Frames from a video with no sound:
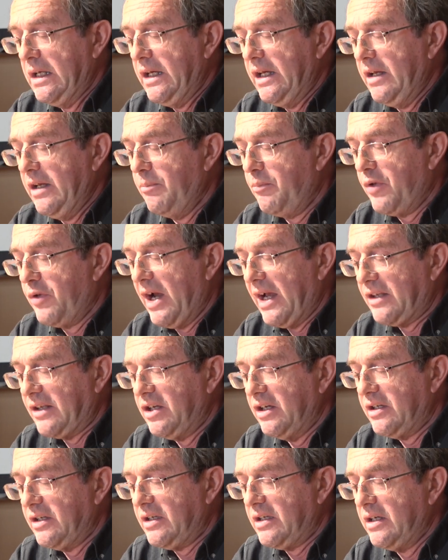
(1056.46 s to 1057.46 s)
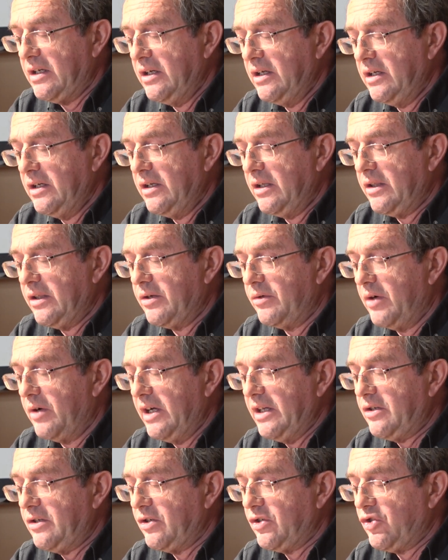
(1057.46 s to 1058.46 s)
in practice, the
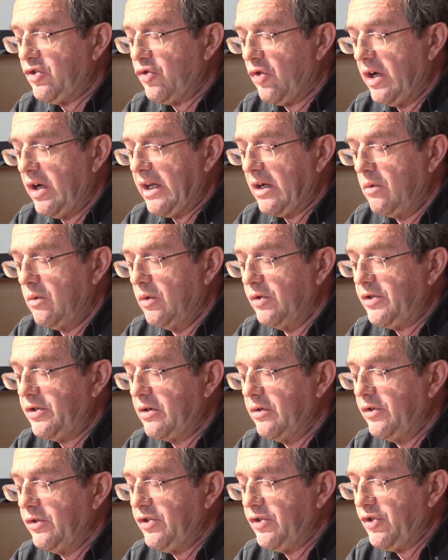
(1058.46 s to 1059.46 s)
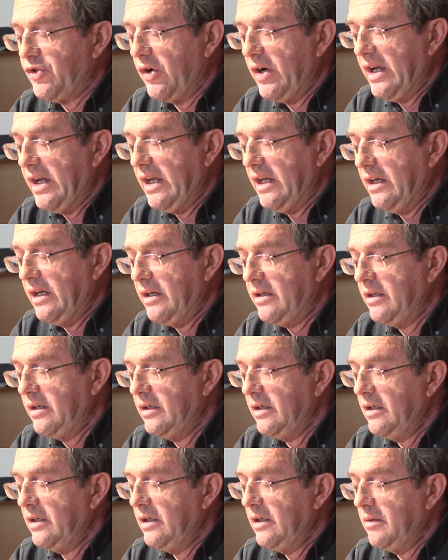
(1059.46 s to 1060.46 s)
right to strike was constrained
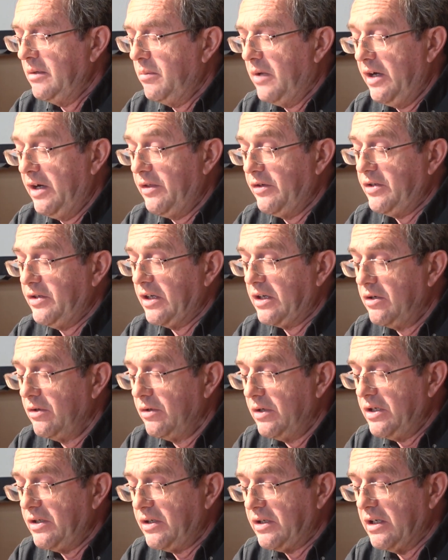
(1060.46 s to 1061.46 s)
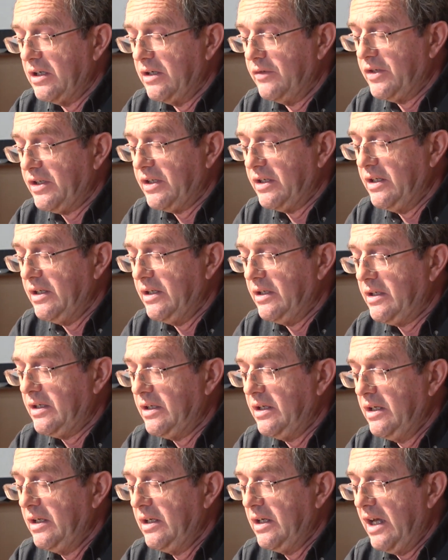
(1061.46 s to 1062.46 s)
by the security
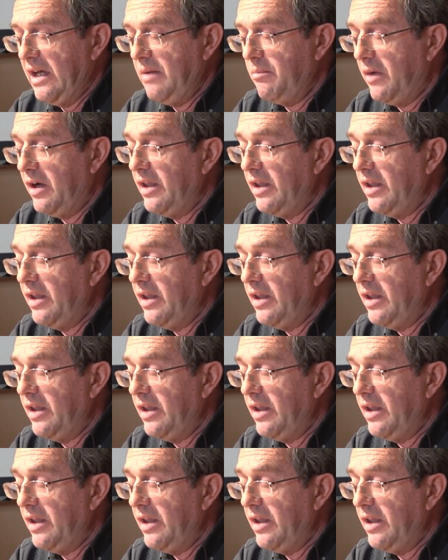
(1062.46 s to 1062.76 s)
services and